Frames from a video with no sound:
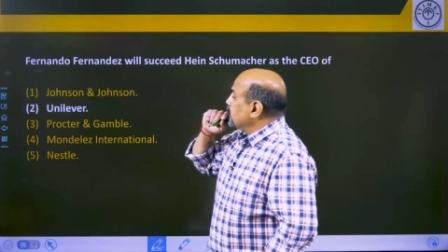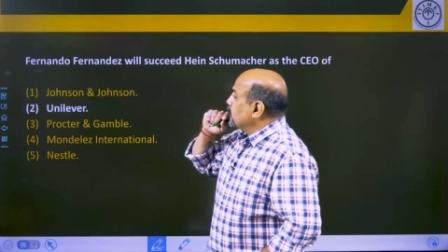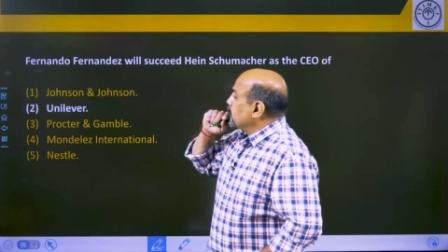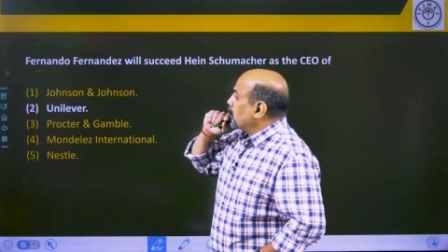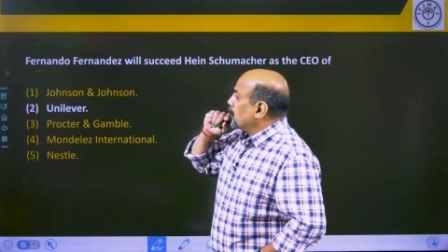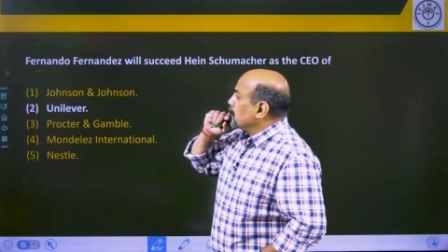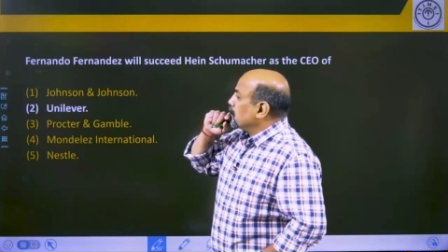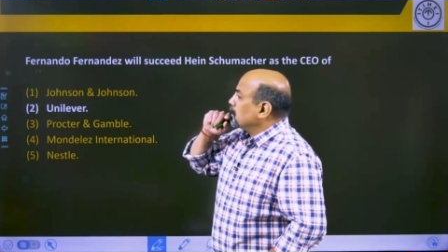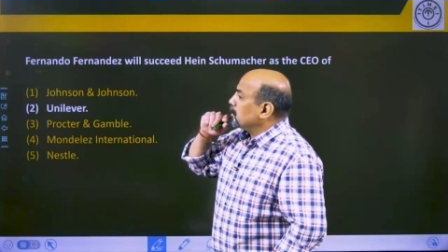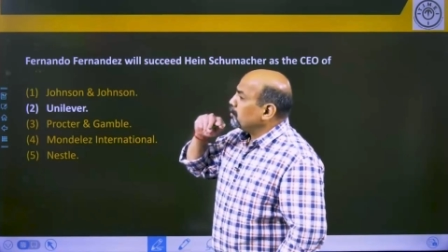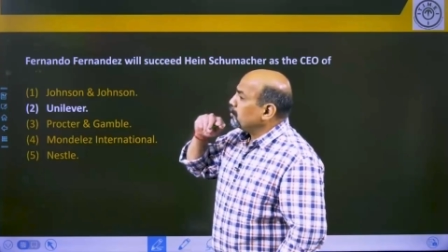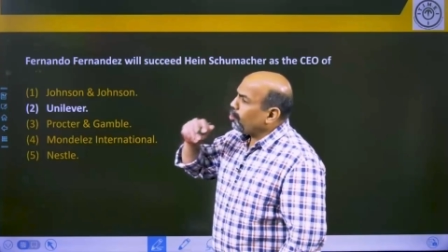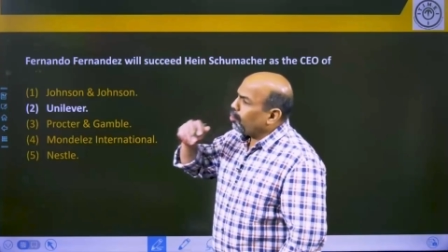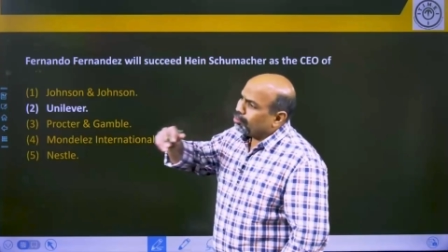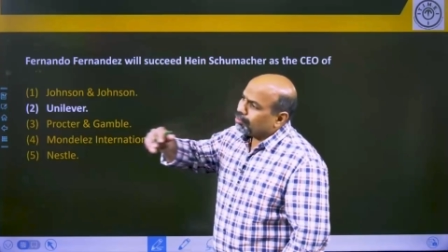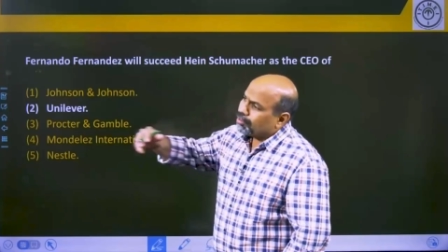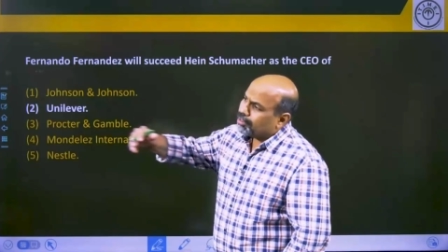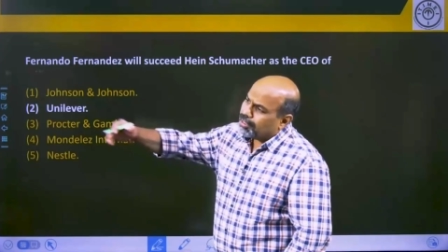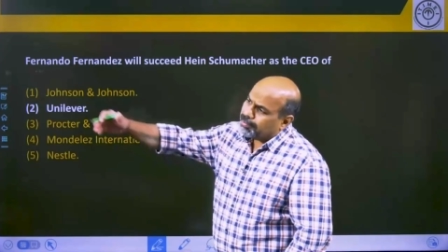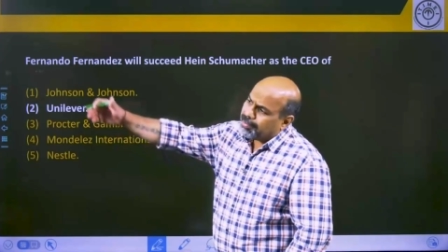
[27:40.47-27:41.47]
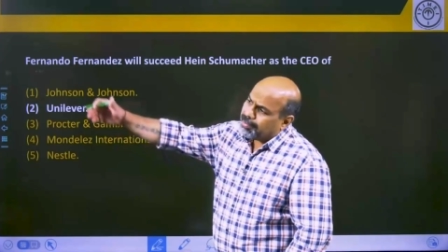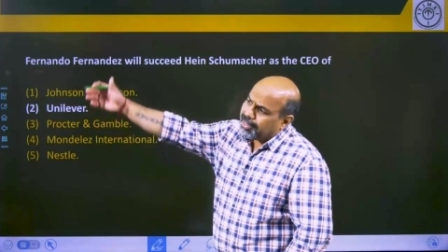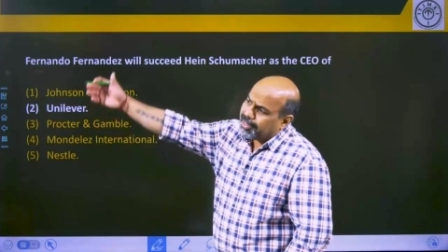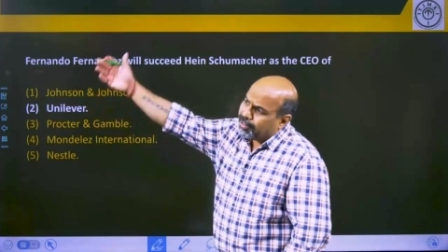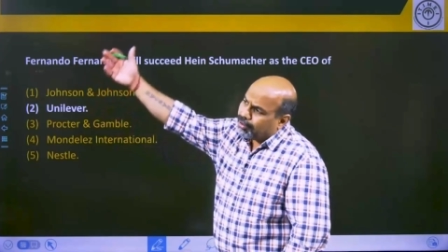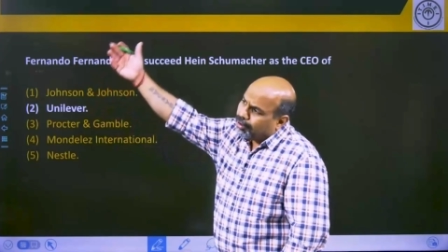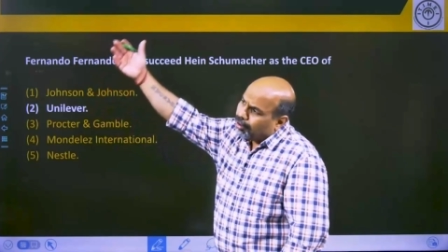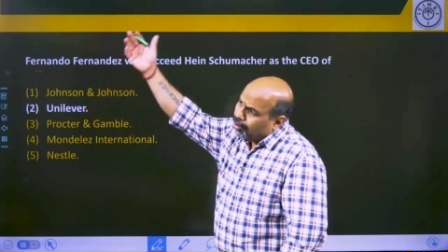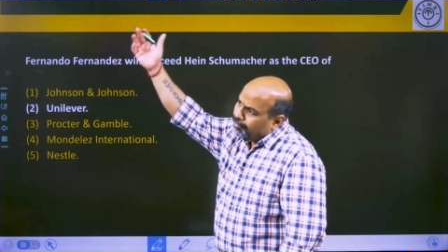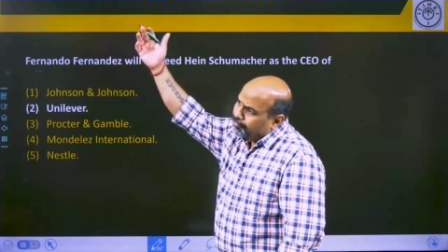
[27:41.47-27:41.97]
Johnson, they make a
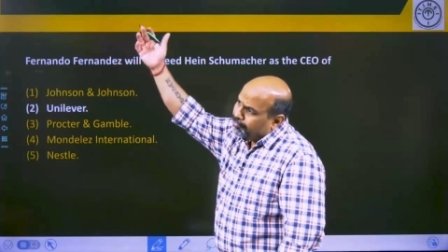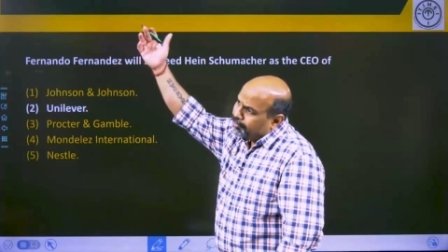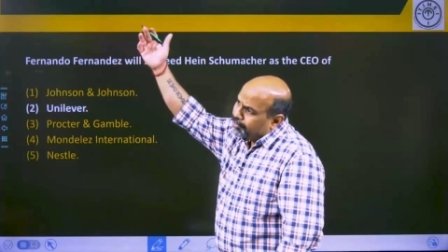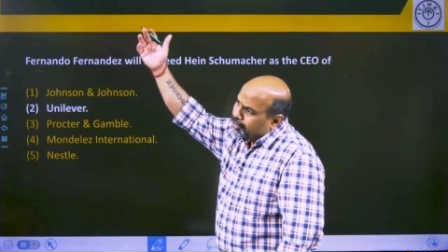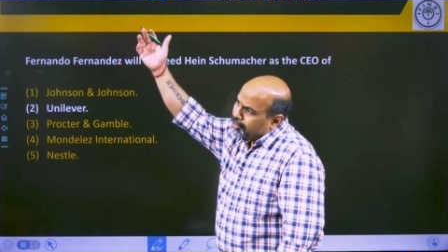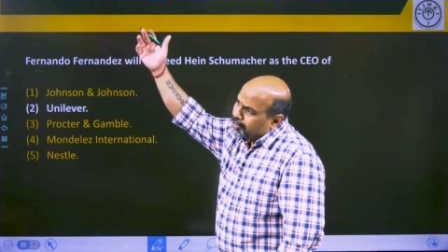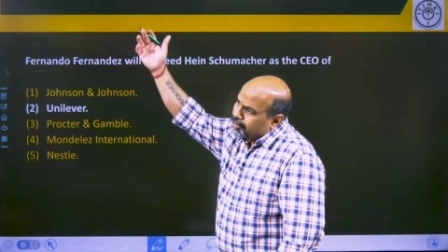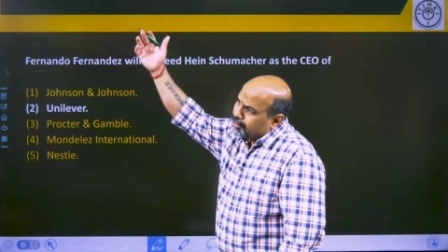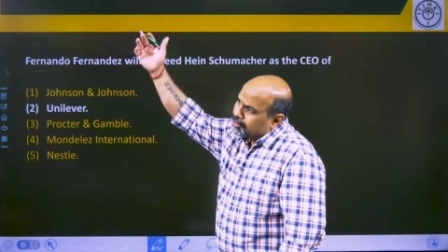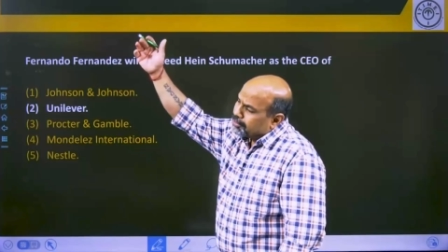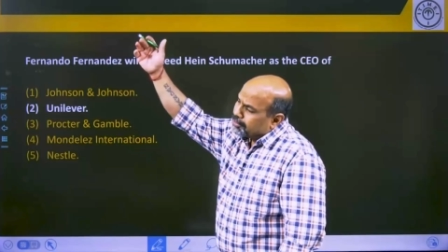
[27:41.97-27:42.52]
lot of things.